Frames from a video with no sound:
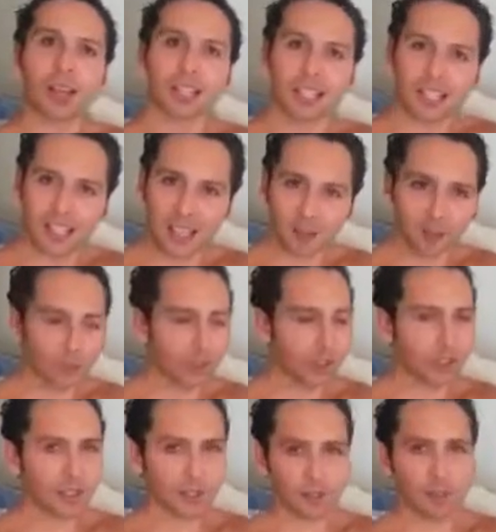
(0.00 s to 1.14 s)
discomfort.
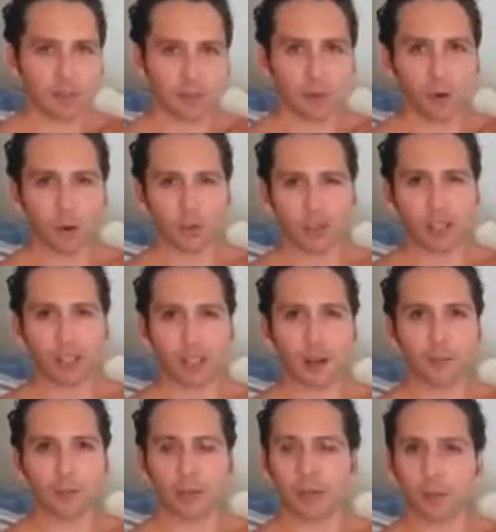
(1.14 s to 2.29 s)
It's more of a
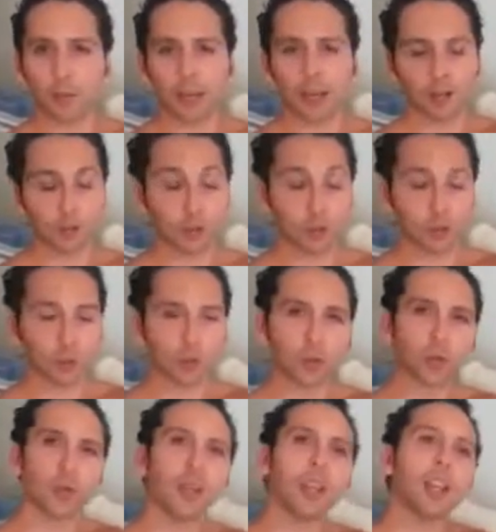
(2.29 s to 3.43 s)
discomfort than a pain for
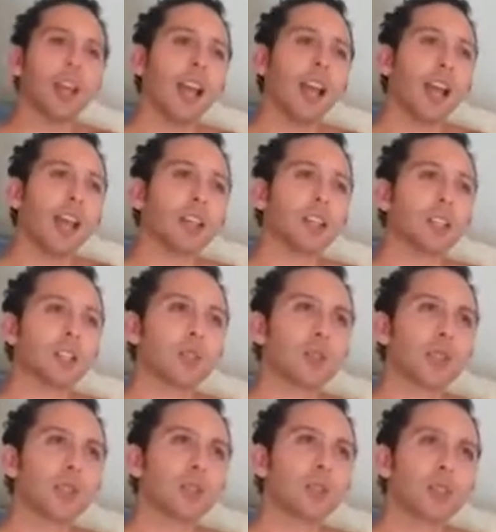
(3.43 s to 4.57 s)
sure. And it just
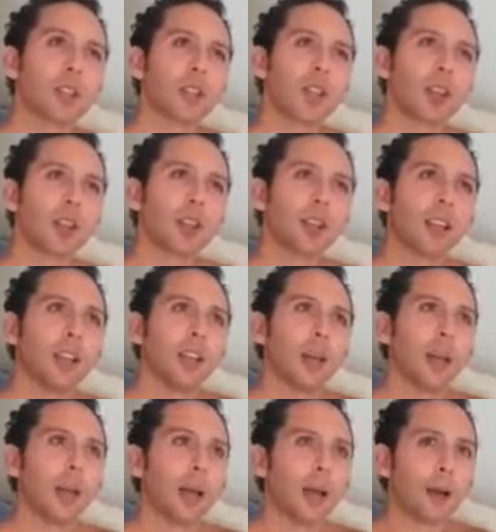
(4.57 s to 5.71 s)
feels like,
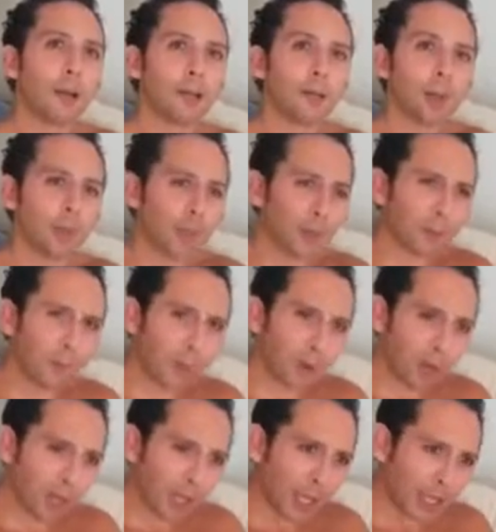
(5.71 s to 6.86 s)
not the bit
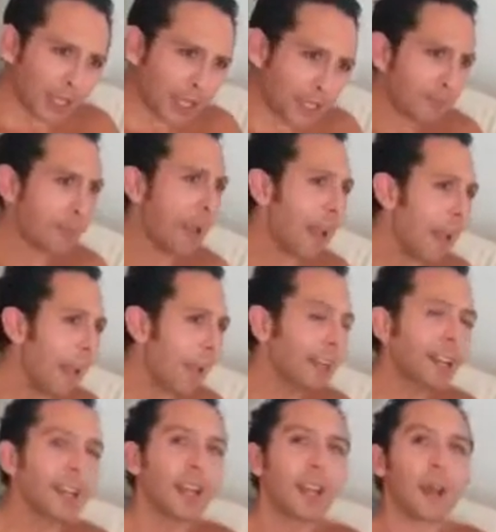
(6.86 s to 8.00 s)
when you get
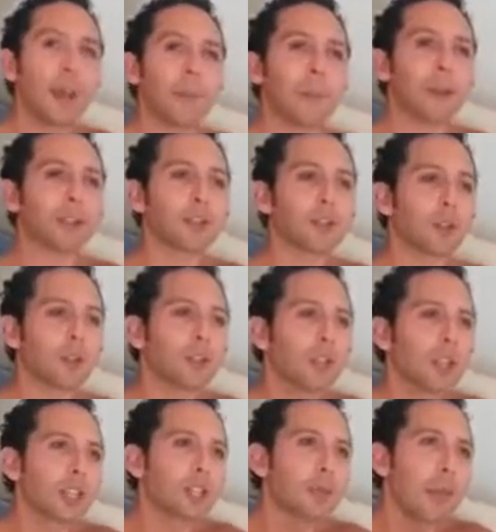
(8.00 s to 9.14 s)
smacked, but sort of
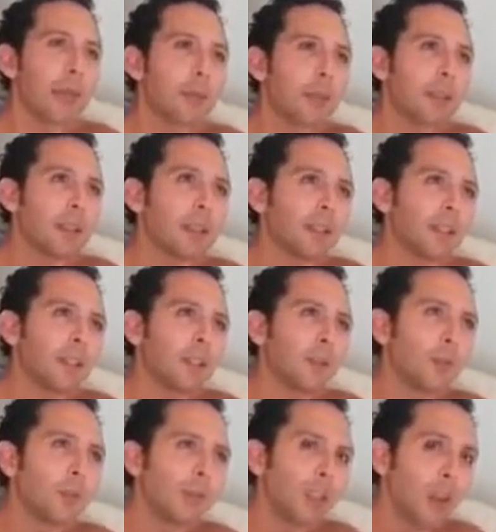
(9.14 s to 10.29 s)
just maybe a little
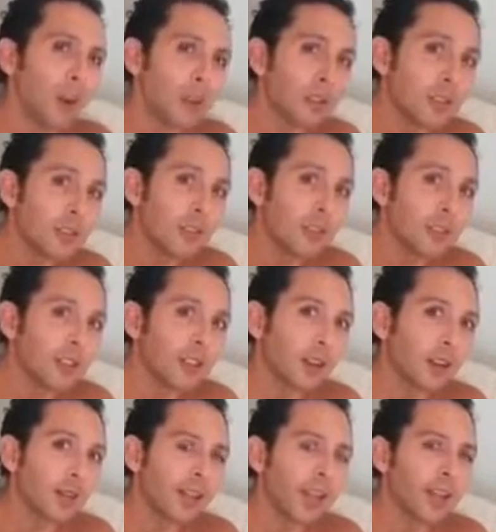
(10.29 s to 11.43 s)
bit of the onset
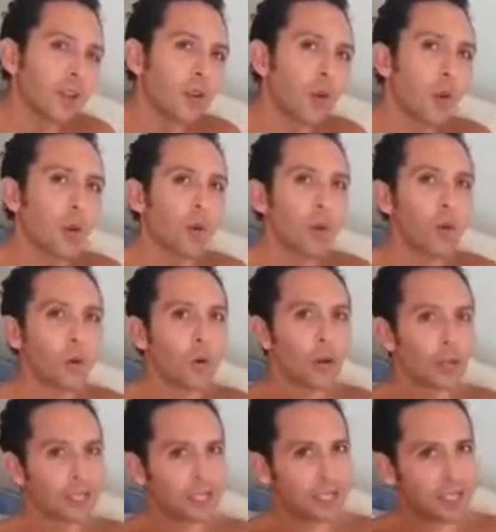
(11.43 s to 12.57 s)
of that, or
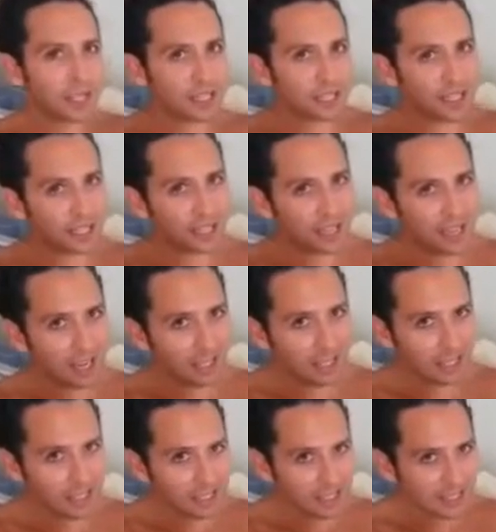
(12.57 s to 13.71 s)
just at the end
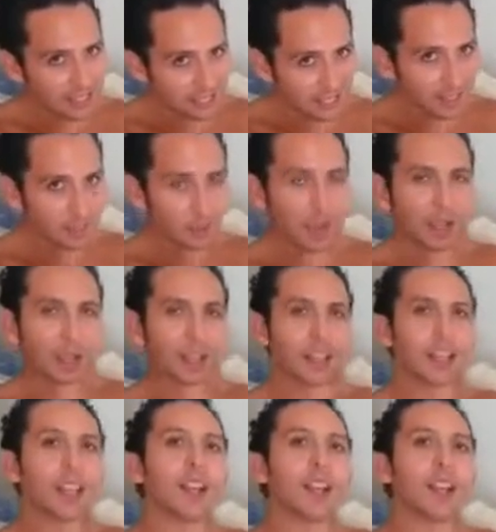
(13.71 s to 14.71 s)
as it's dissipating,